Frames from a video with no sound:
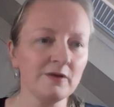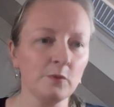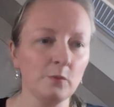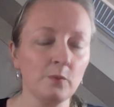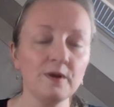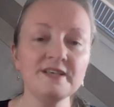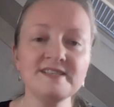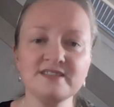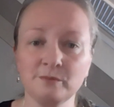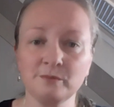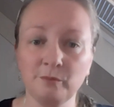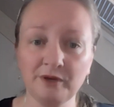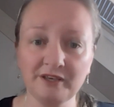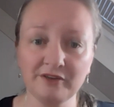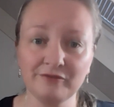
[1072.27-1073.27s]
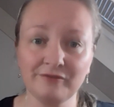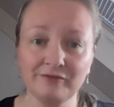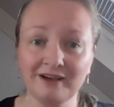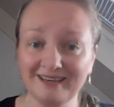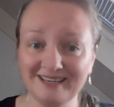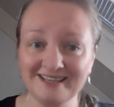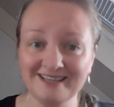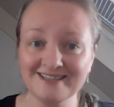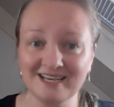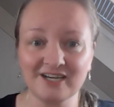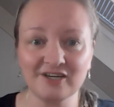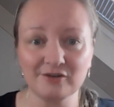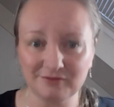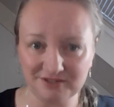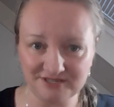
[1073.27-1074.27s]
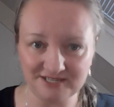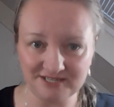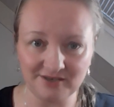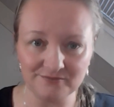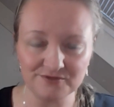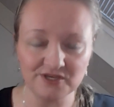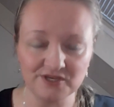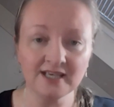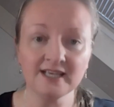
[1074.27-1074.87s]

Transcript: wisdom we can find inside of ourselves.